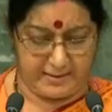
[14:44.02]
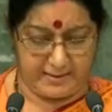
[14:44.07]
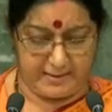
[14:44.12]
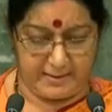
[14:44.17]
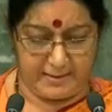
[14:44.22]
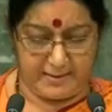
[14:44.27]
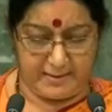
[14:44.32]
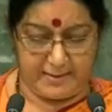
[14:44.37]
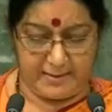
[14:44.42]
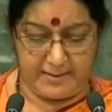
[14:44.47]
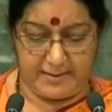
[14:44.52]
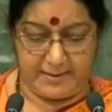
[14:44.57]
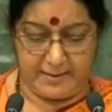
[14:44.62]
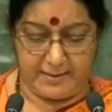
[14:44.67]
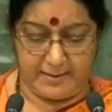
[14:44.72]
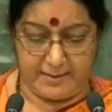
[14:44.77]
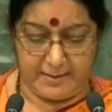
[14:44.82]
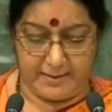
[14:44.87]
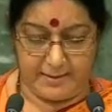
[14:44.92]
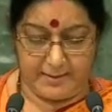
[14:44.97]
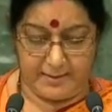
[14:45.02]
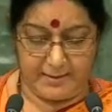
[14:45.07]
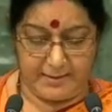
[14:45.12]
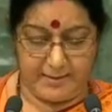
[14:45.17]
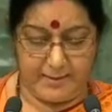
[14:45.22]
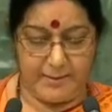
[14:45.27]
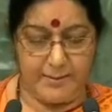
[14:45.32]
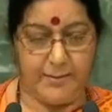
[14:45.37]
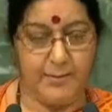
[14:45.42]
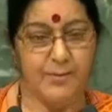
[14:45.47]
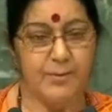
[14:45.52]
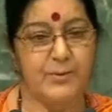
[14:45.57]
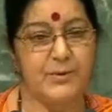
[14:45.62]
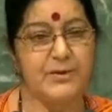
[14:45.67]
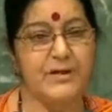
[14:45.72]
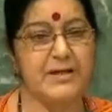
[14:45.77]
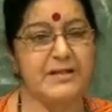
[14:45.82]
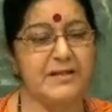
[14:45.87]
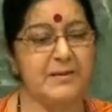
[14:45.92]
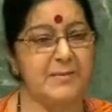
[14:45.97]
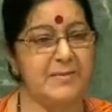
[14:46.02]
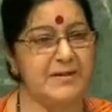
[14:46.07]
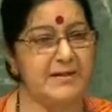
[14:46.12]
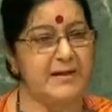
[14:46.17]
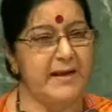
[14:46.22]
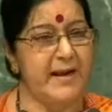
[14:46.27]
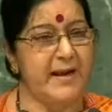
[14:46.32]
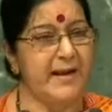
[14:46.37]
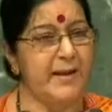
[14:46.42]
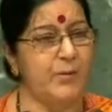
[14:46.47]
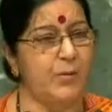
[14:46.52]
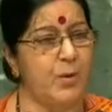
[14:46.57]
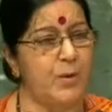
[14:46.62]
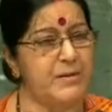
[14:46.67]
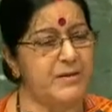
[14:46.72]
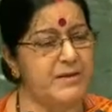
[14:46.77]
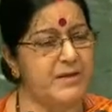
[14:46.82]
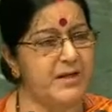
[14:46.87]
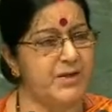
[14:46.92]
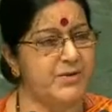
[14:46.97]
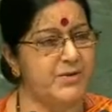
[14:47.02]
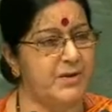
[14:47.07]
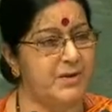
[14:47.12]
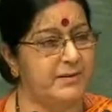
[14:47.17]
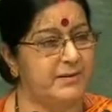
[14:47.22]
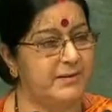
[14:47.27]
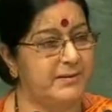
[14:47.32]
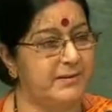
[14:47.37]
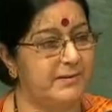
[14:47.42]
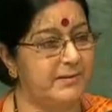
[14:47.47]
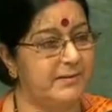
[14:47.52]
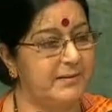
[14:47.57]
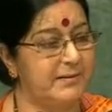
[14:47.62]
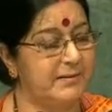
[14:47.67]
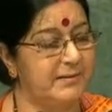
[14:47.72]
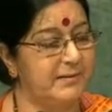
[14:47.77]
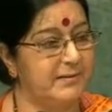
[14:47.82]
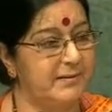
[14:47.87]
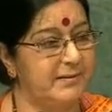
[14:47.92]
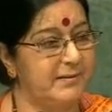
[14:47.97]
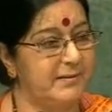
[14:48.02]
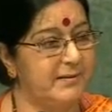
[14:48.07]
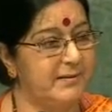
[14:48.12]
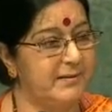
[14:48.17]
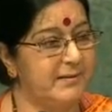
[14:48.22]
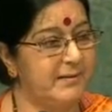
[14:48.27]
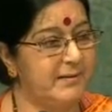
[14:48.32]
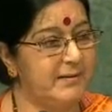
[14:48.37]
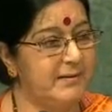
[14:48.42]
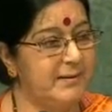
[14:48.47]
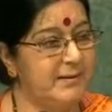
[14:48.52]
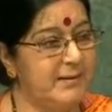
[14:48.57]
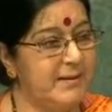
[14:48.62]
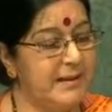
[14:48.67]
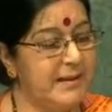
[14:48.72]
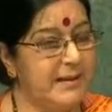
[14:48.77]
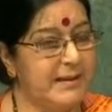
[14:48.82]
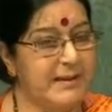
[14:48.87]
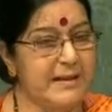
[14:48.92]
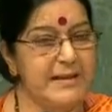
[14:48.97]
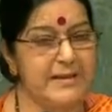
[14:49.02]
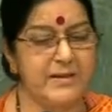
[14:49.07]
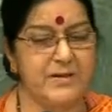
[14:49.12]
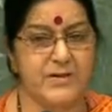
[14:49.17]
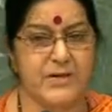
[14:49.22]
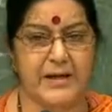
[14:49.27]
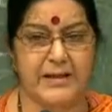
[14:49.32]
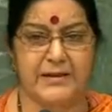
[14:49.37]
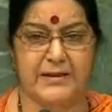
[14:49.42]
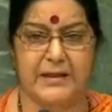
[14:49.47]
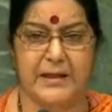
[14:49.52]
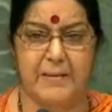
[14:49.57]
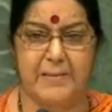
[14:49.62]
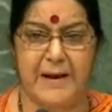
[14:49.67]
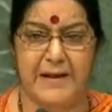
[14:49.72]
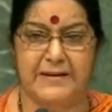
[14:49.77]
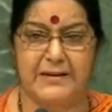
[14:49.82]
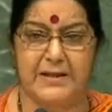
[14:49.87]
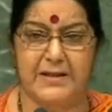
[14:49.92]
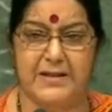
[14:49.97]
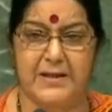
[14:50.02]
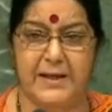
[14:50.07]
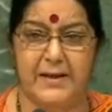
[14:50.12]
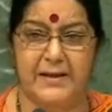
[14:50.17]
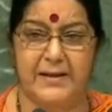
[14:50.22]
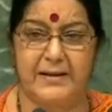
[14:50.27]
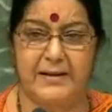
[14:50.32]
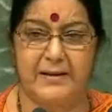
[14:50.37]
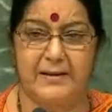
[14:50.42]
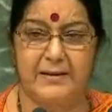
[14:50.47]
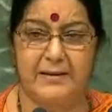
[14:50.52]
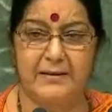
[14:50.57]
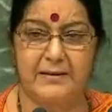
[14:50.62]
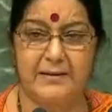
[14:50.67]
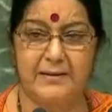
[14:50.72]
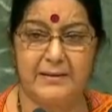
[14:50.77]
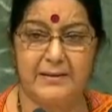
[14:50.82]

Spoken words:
the Prime Minister of Pakistan also said that India has placed preconditions for talks which are not acceptable to him. What